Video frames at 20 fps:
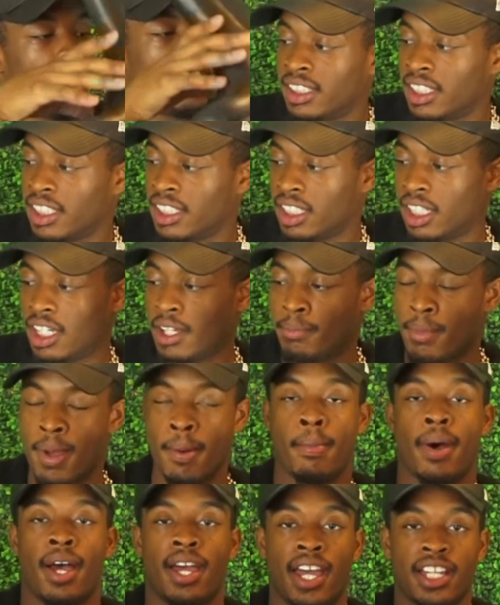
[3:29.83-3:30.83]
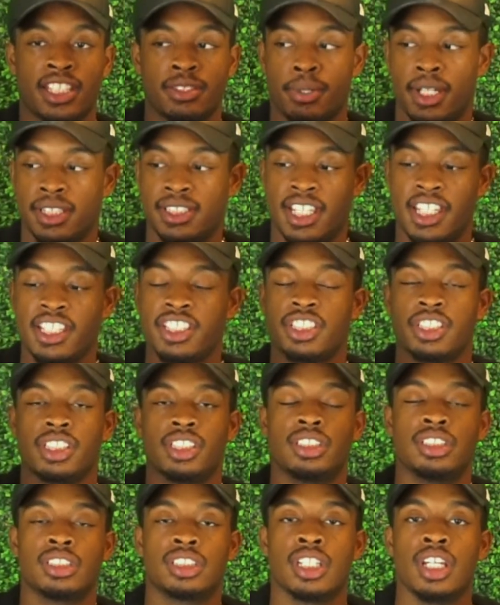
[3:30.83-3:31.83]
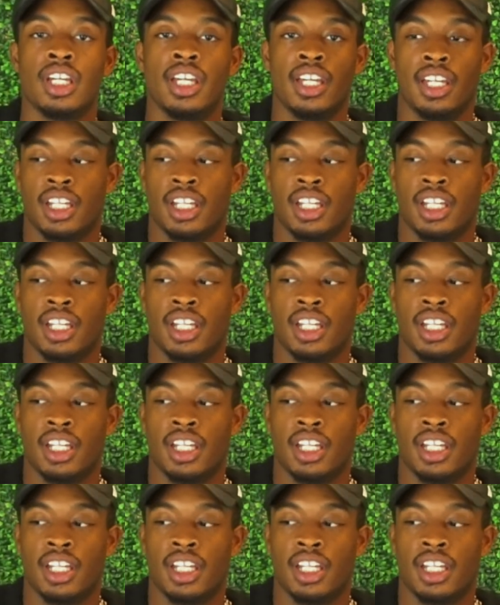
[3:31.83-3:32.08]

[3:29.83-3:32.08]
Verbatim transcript: I did. I met my expectations,